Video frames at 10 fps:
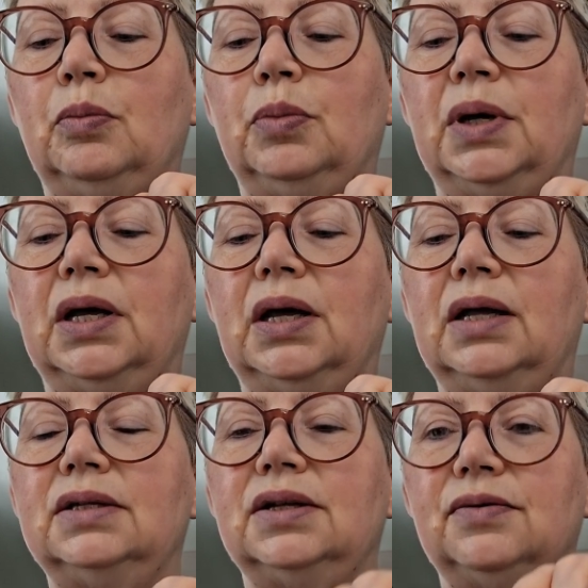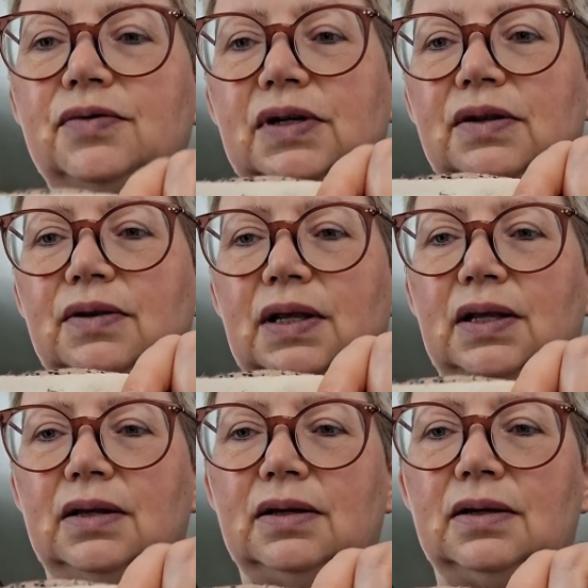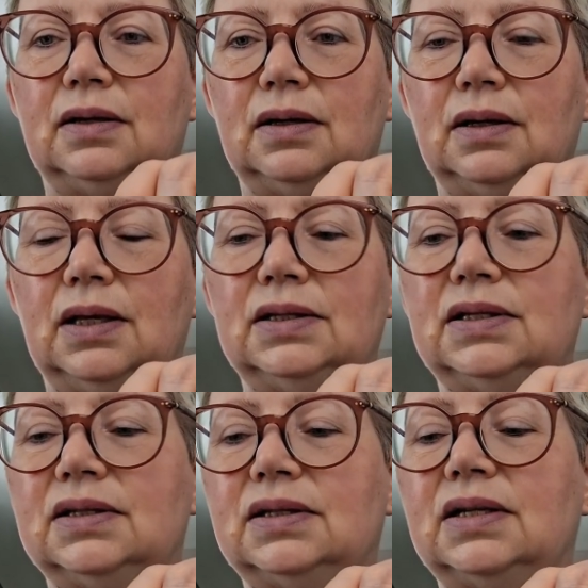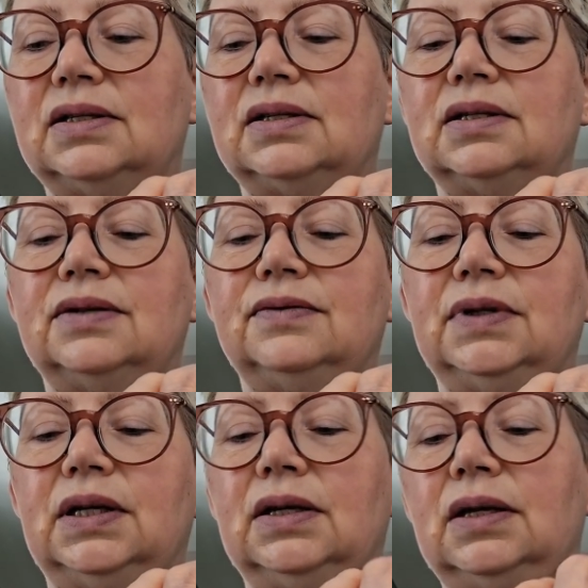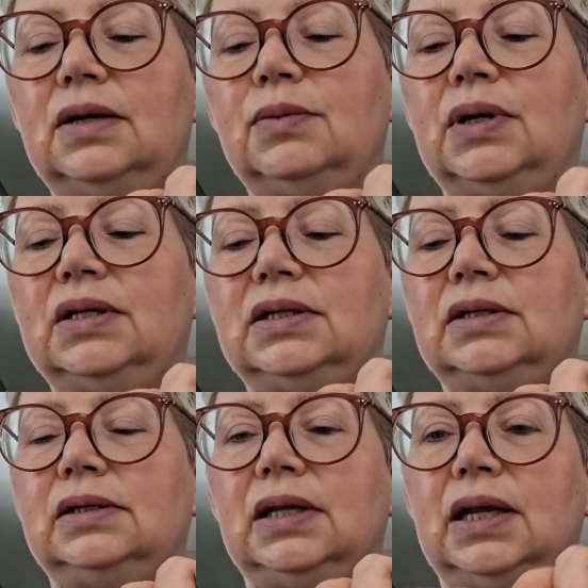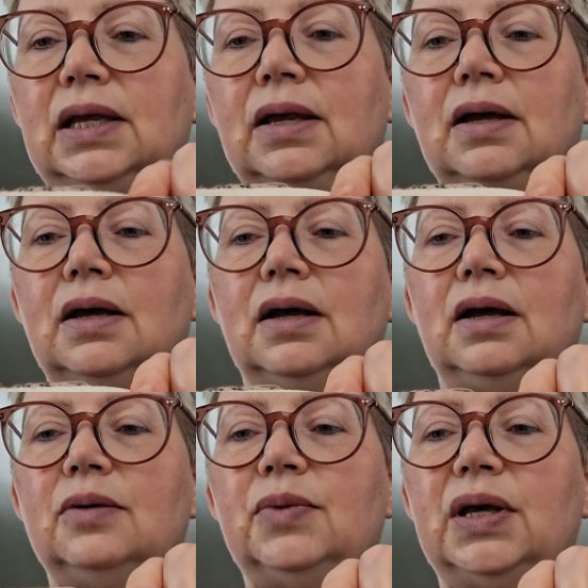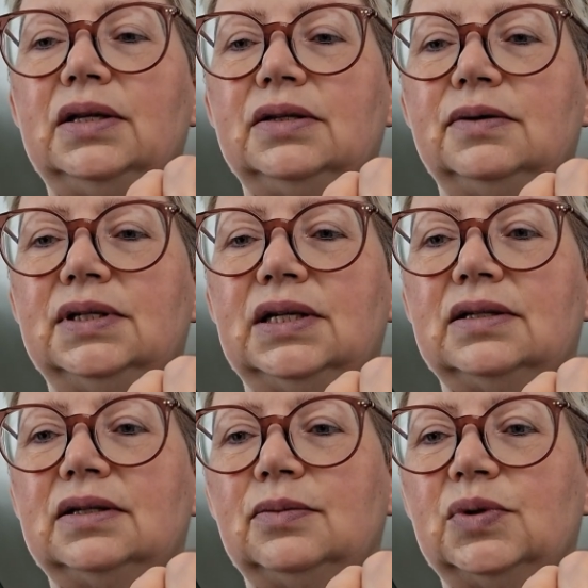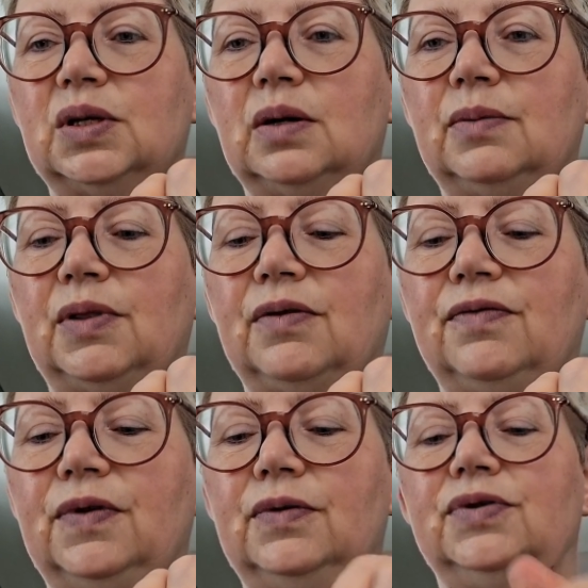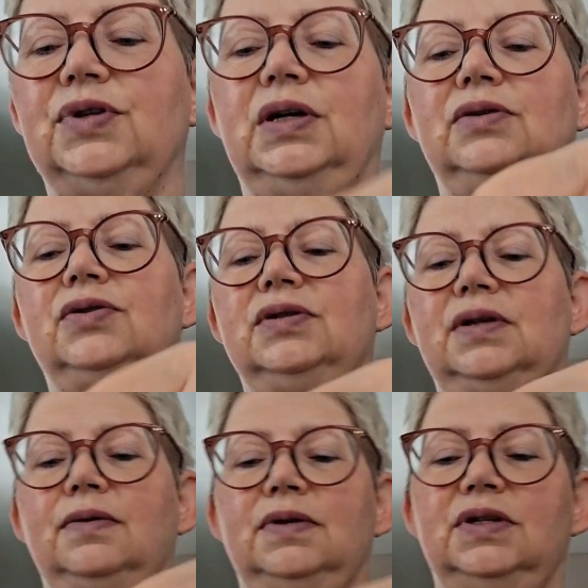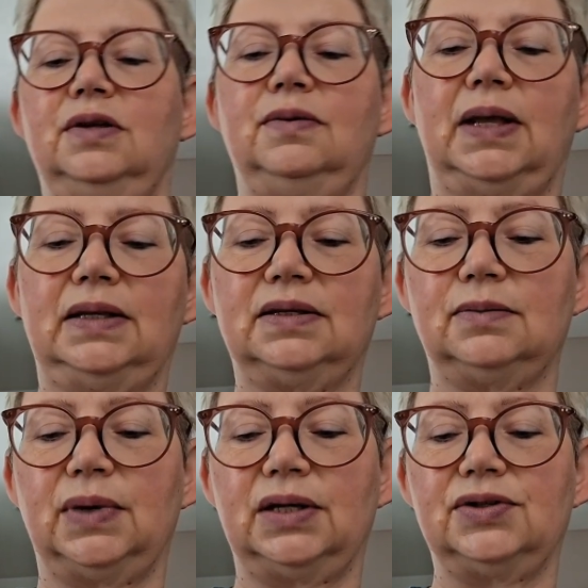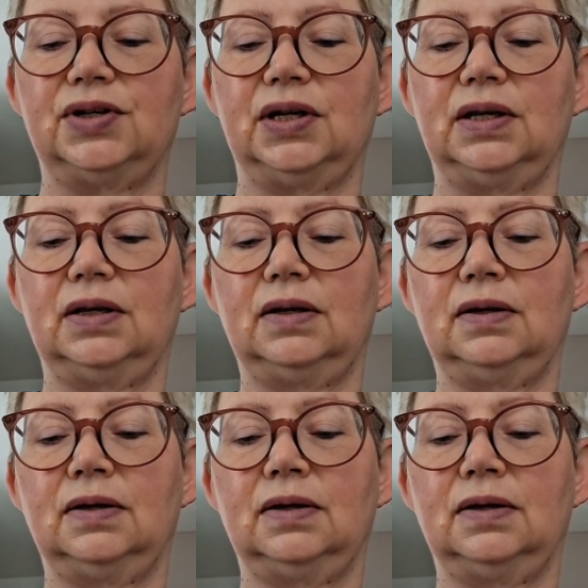but I don't really think it is necessary immediately. I may do it at some time in the future, just so the 2 ends are matching,